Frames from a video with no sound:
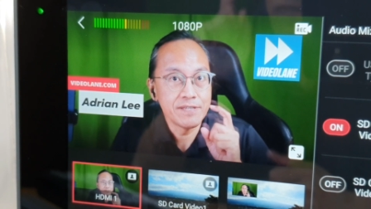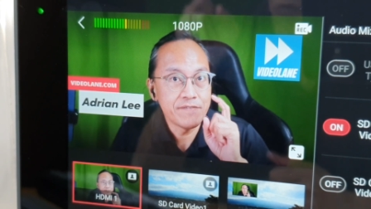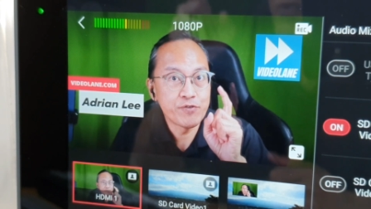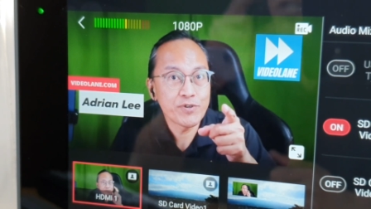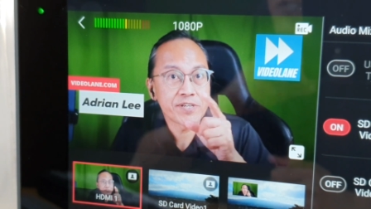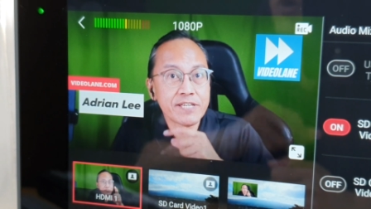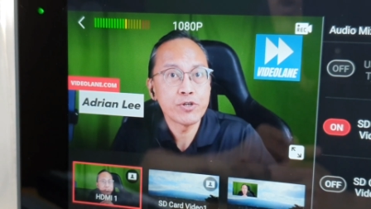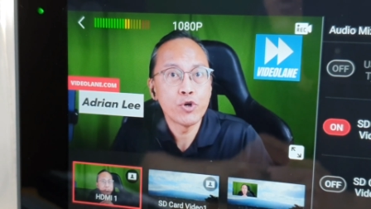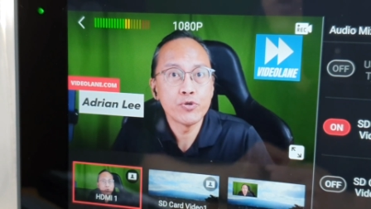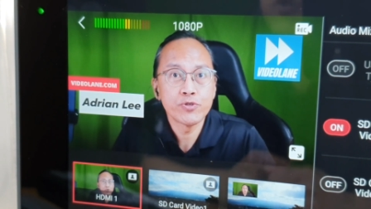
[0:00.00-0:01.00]
If you want to get
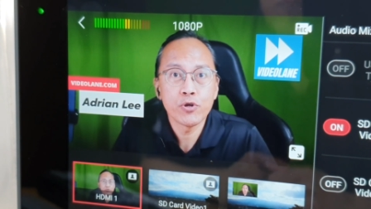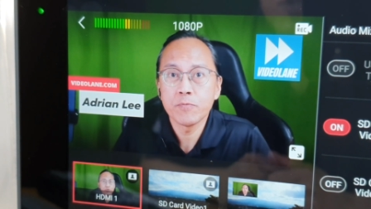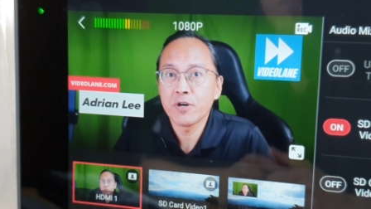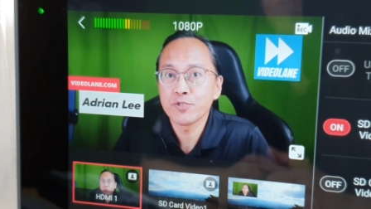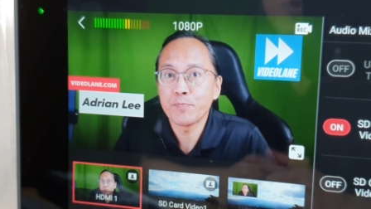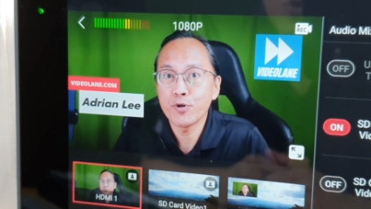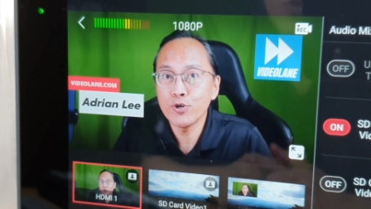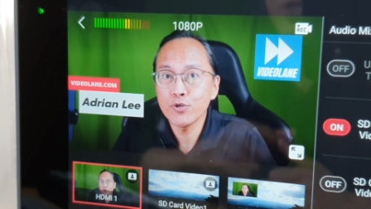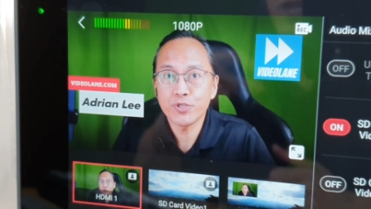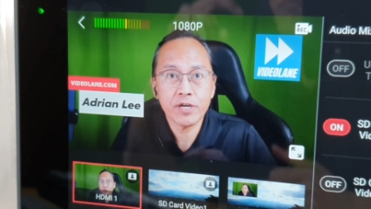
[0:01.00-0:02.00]
your own Yolobox
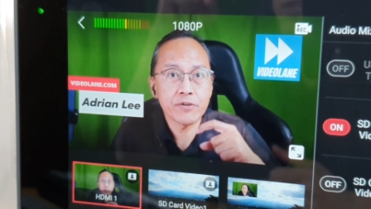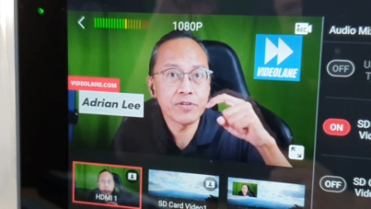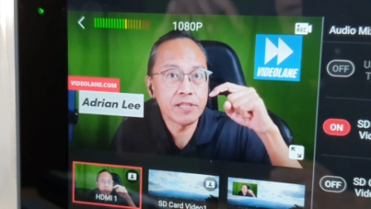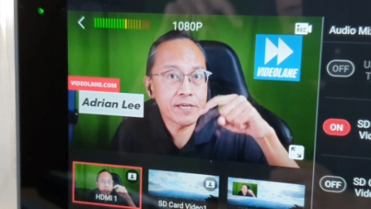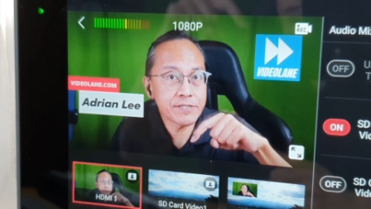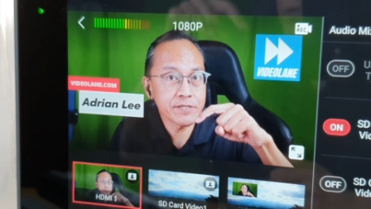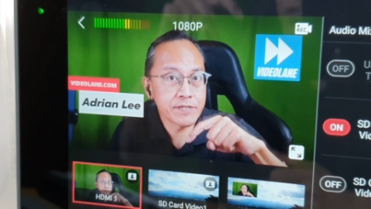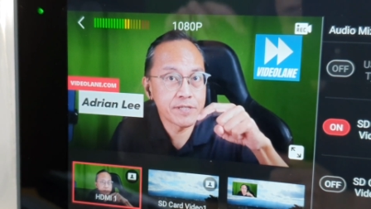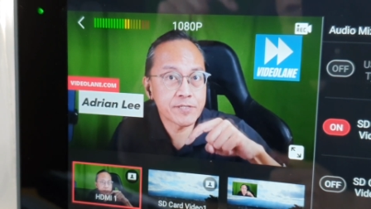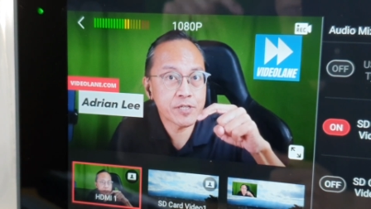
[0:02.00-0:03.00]
Pro, check out the links in
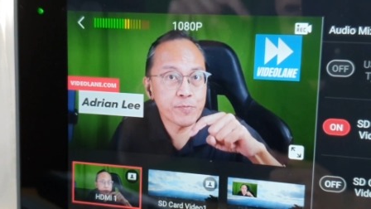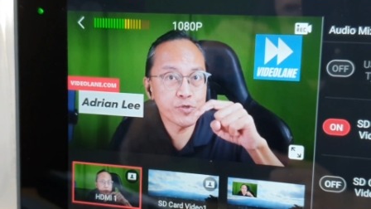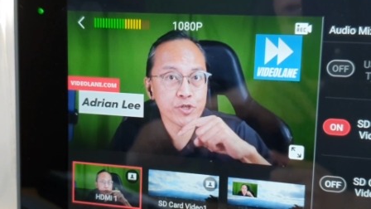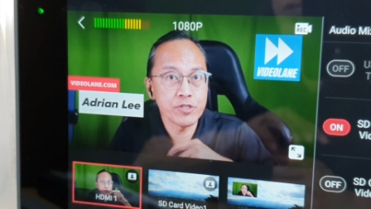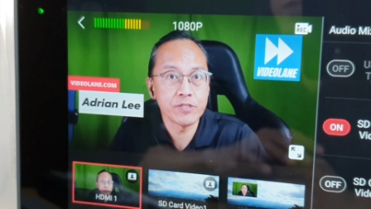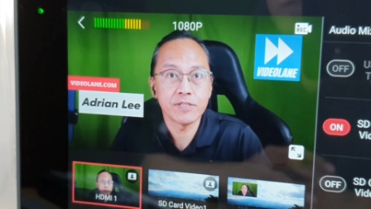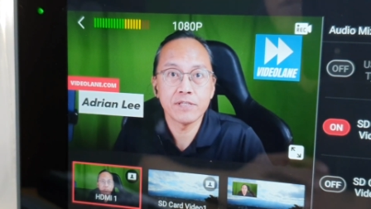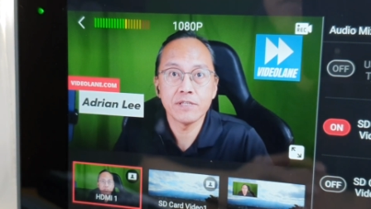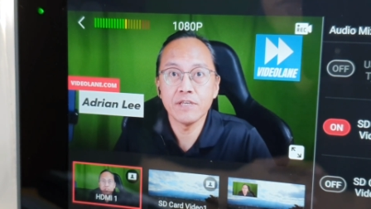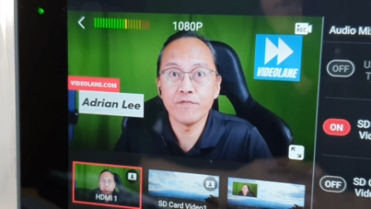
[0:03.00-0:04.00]
the description.
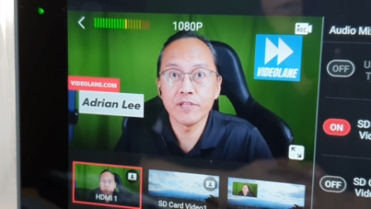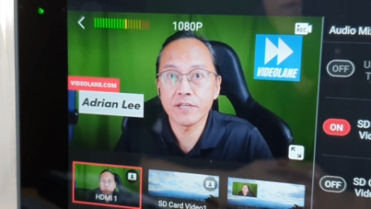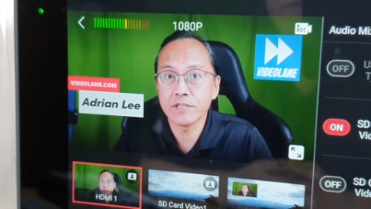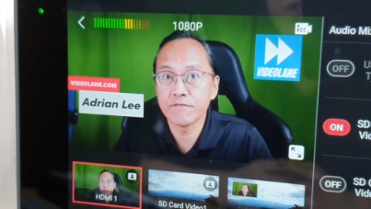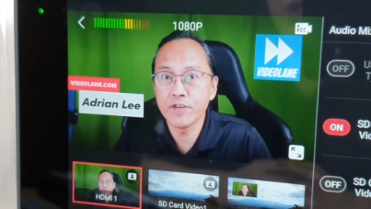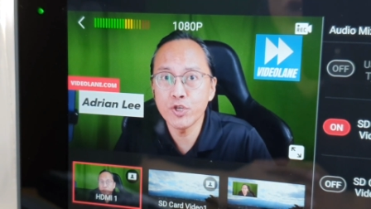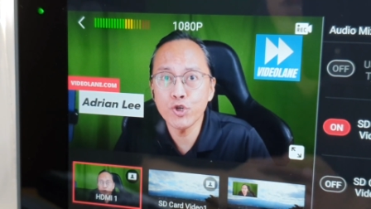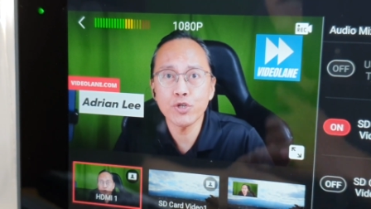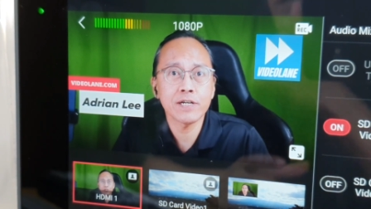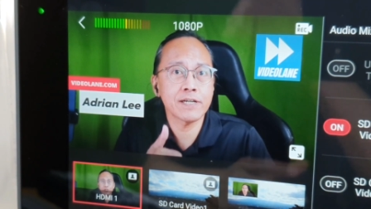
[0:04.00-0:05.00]
If you like this
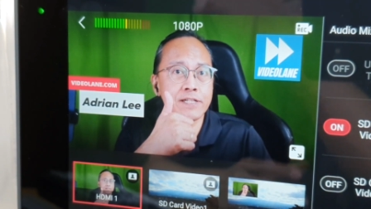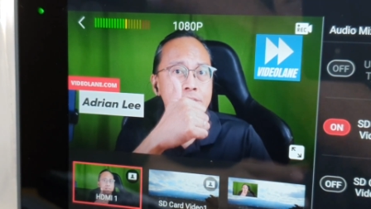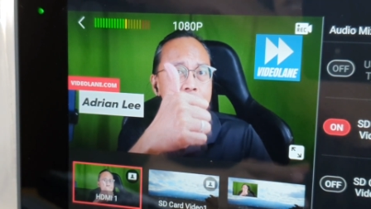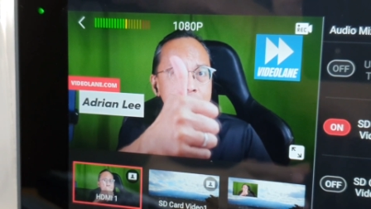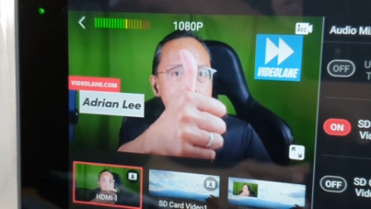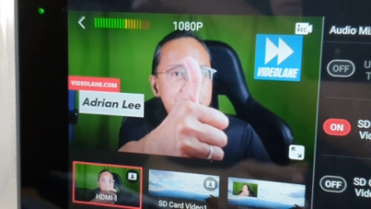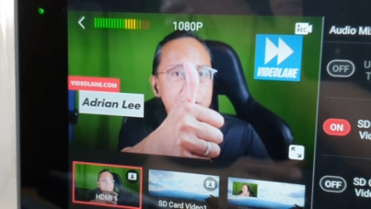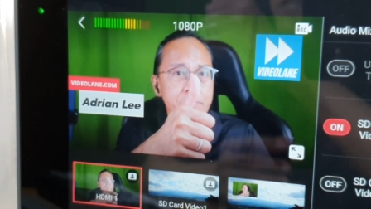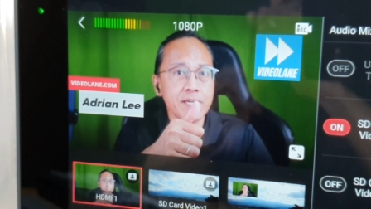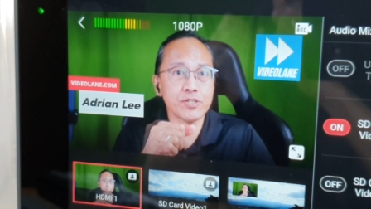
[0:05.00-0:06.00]
video, click the thumbs
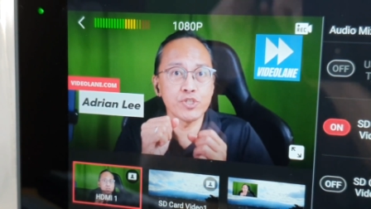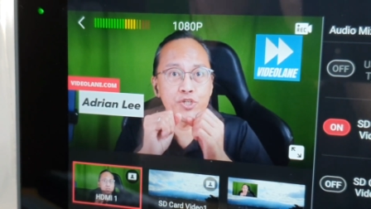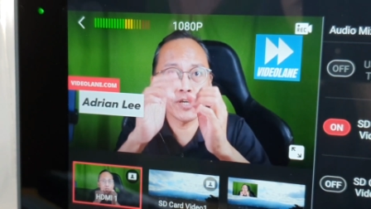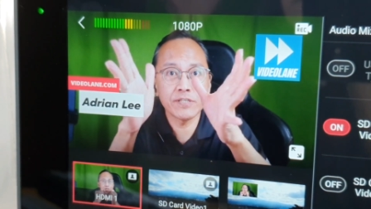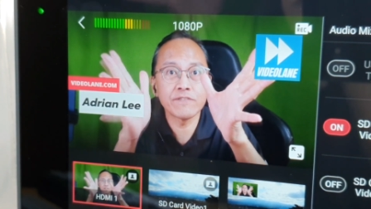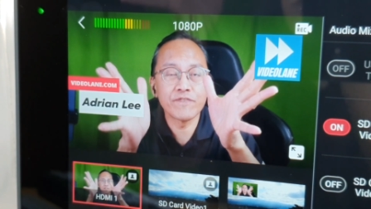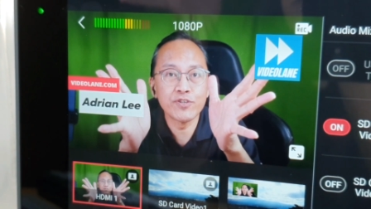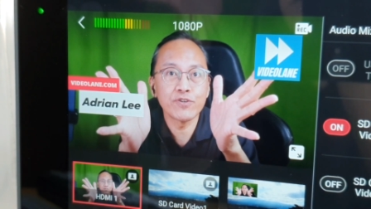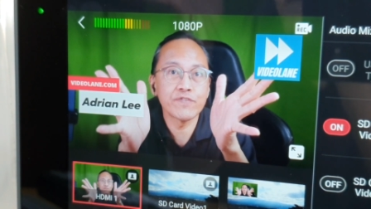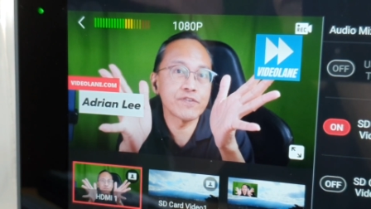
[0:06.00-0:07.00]
up and share this
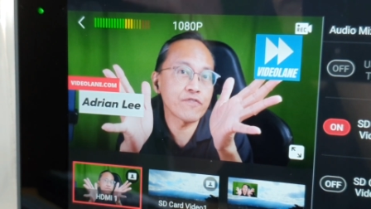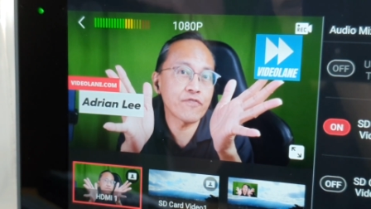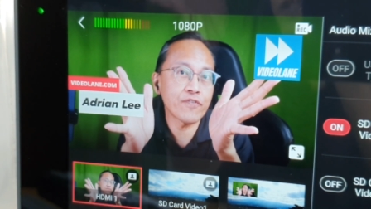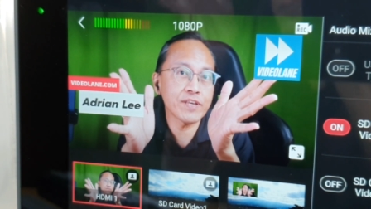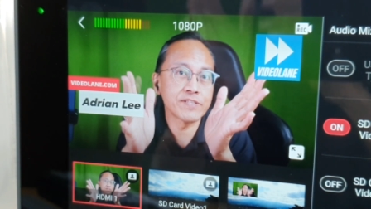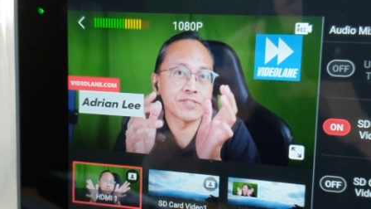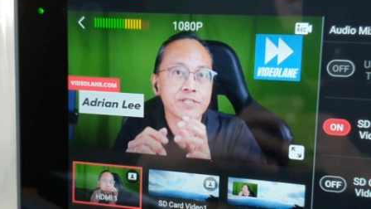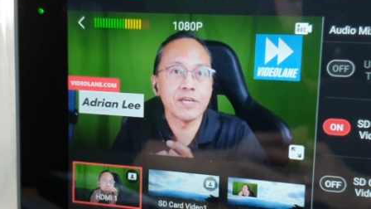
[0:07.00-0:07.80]
video with your friends.